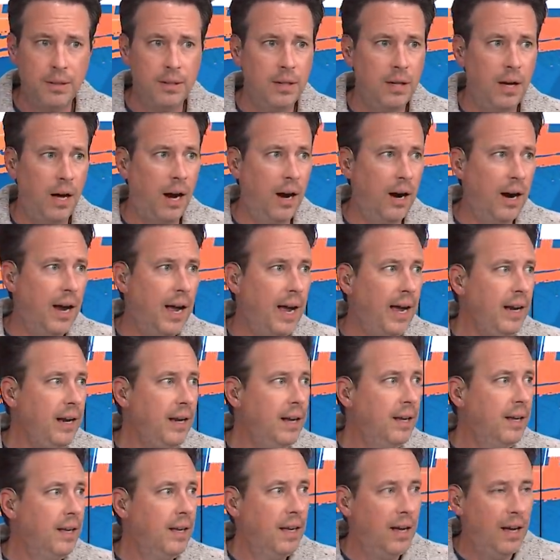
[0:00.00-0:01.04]
all right,
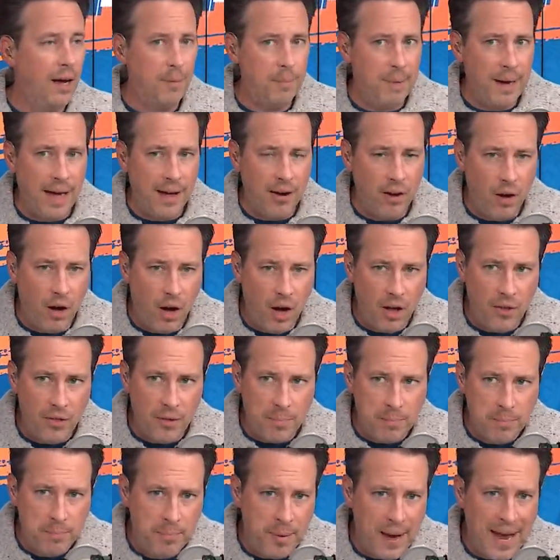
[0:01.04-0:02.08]
about all
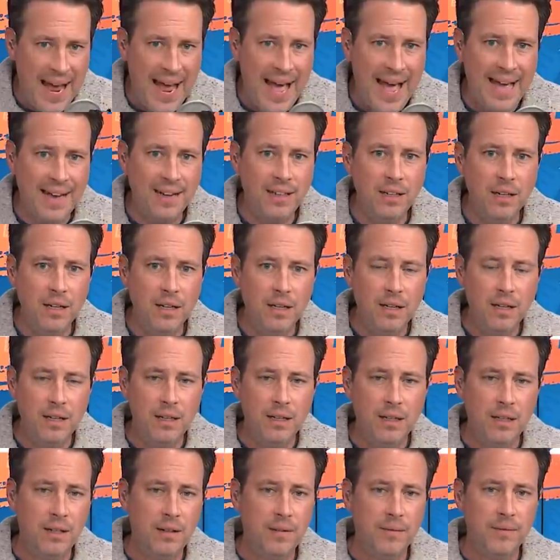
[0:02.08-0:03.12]
the bad
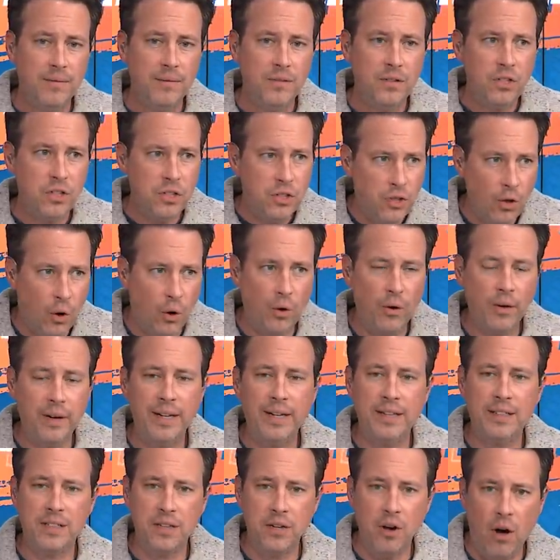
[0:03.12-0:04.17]

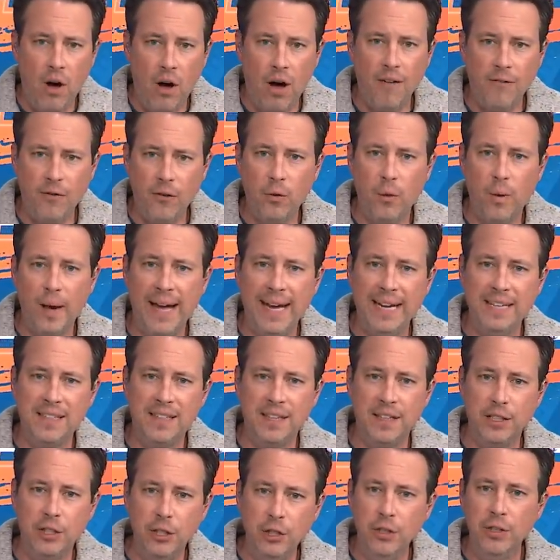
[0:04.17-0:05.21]
stories and awful ways
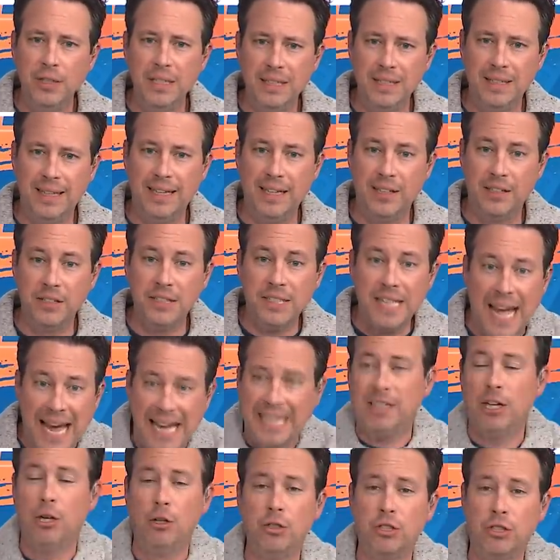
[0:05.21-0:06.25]
that union leaders
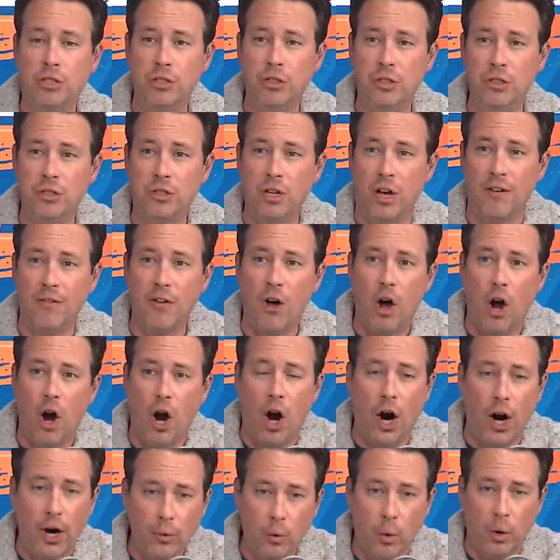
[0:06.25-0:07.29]
take those dudes of
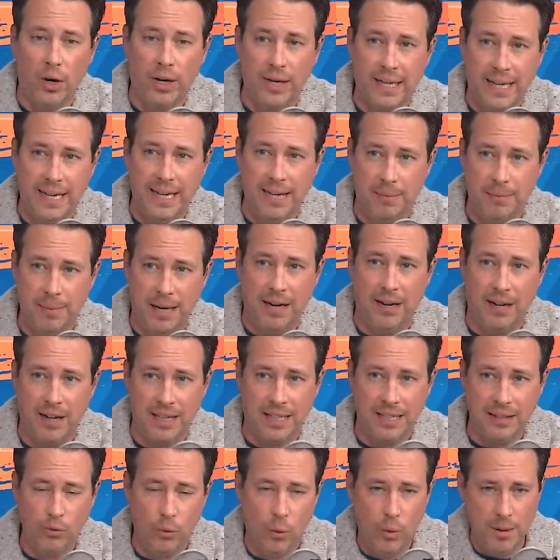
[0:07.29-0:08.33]
hardworking
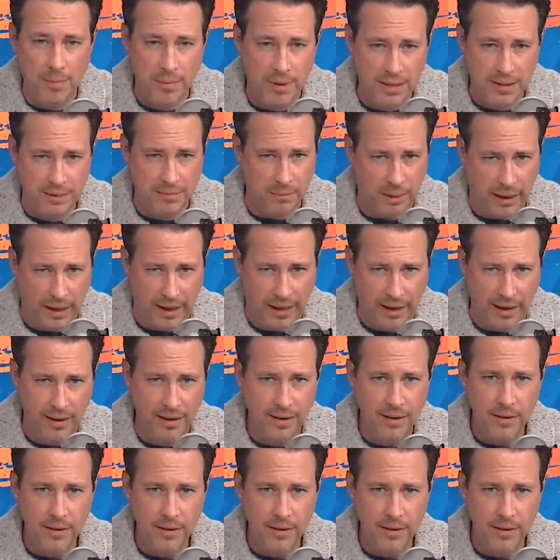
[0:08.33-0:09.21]
American women and men